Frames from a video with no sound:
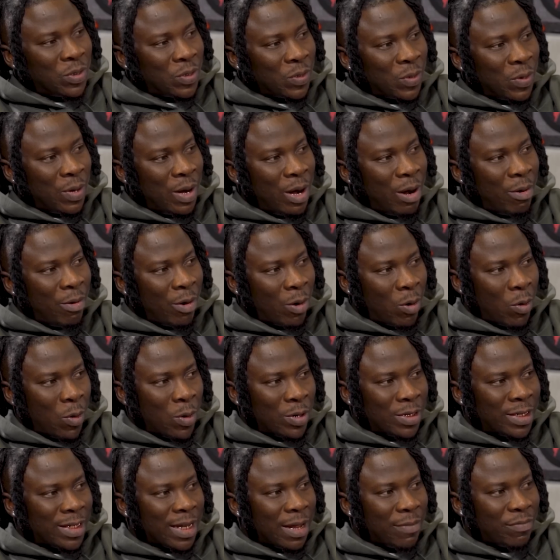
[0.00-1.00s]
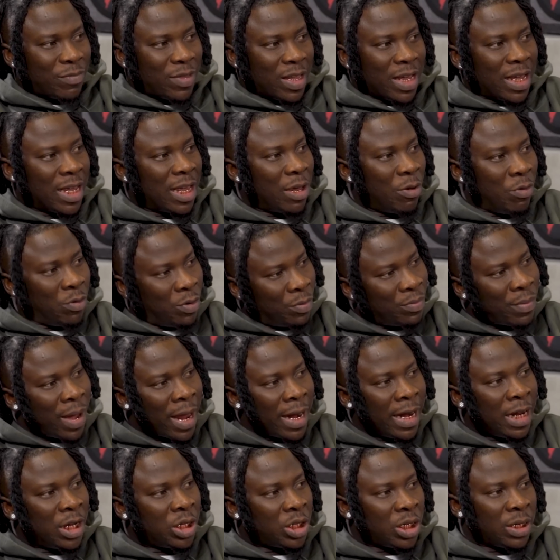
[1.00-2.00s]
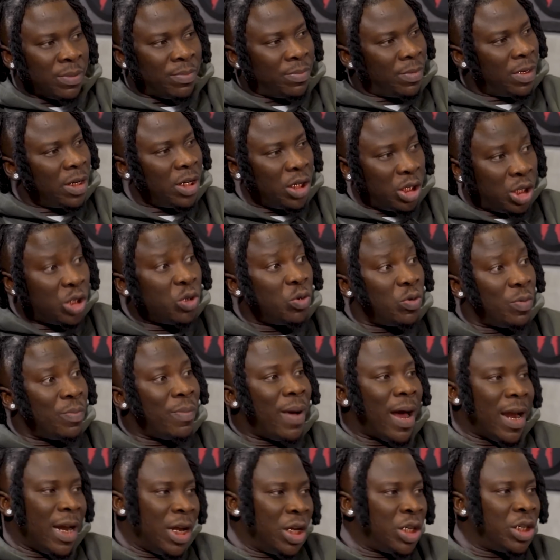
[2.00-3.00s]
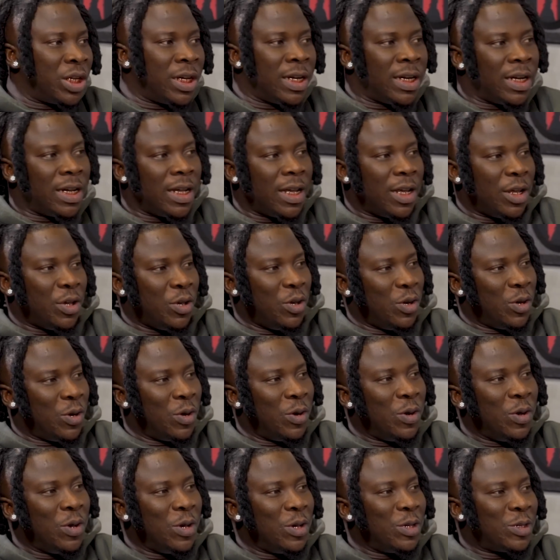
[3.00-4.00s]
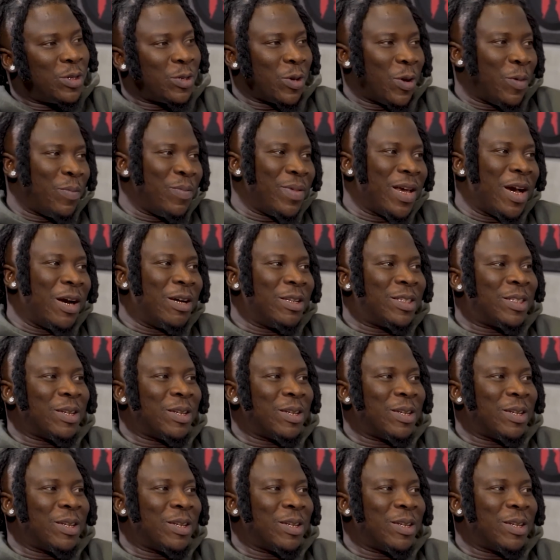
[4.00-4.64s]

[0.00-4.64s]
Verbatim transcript: to go and record something. He would manage and she would manage and you know yeah. sort me out